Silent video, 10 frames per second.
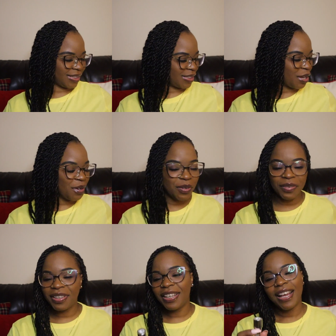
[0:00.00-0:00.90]

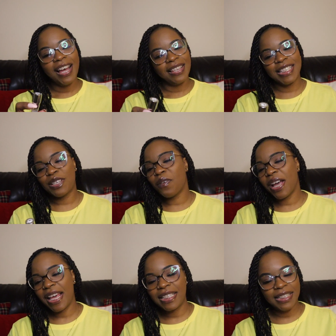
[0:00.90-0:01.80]
So let's go
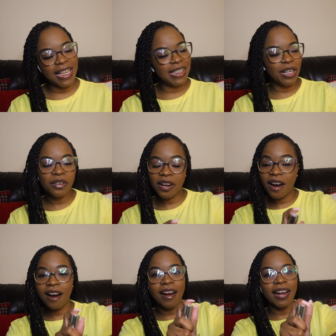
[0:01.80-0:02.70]
ahead and test it on the
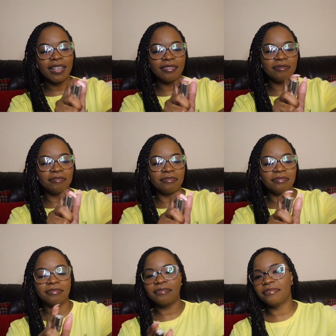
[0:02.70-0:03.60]
card.
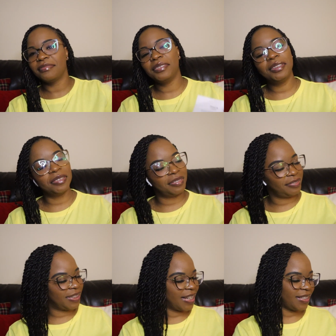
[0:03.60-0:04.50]
Whew,
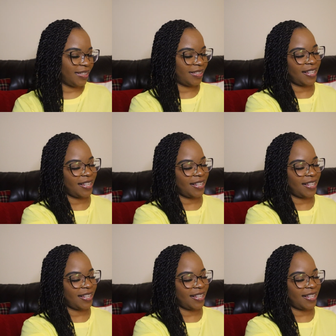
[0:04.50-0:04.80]
yes.